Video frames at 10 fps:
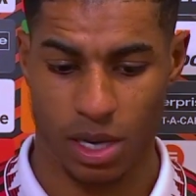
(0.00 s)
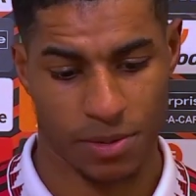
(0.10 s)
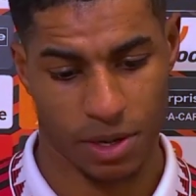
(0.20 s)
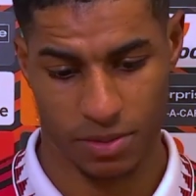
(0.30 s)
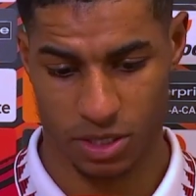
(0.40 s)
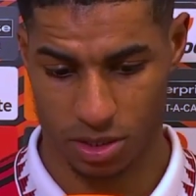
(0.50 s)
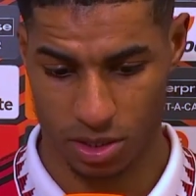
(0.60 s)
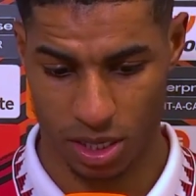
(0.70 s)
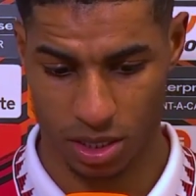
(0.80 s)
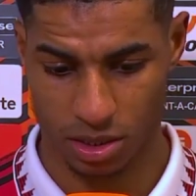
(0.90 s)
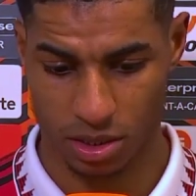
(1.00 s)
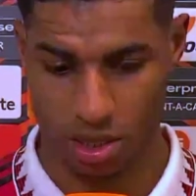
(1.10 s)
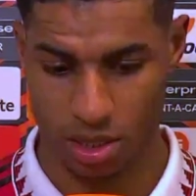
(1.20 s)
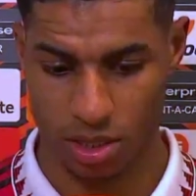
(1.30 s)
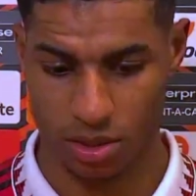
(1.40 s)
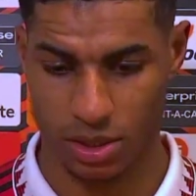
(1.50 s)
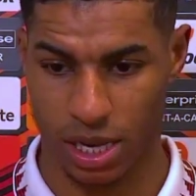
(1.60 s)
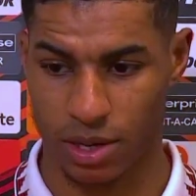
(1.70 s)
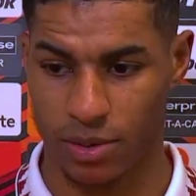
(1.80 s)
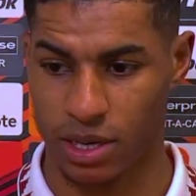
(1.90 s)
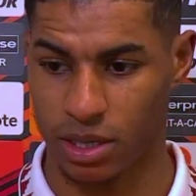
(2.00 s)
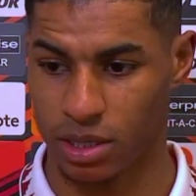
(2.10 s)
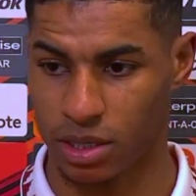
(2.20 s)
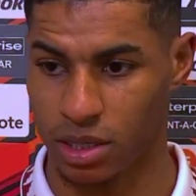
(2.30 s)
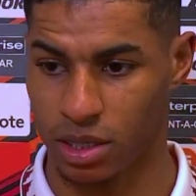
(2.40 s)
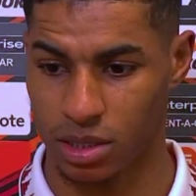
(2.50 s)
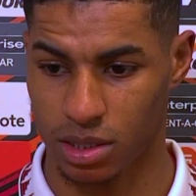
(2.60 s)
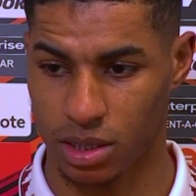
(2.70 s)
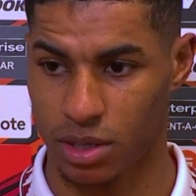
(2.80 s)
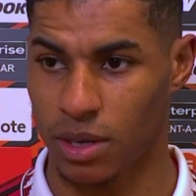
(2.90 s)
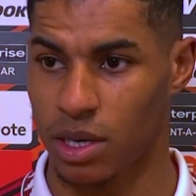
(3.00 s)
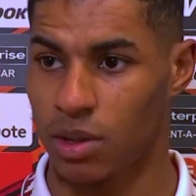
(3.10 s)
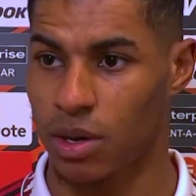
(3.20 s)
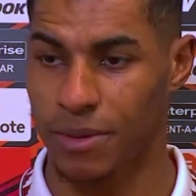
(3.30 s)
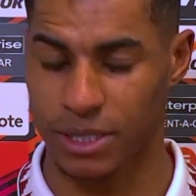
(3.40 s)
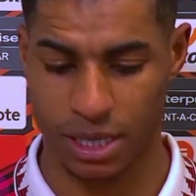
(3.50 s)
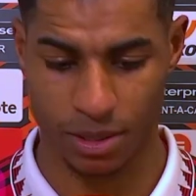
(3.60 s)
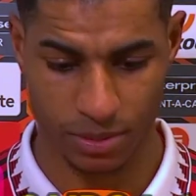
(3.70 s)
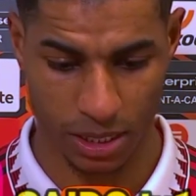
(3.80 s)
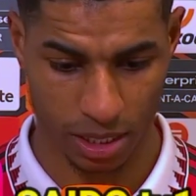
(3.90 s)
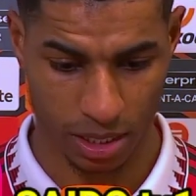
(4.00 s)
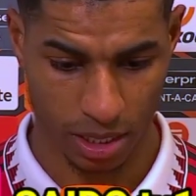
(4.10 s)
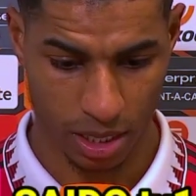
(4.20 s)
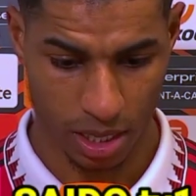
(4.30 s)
Yeah, we always try and, you know, start quick, and, you know, a goal always helps that.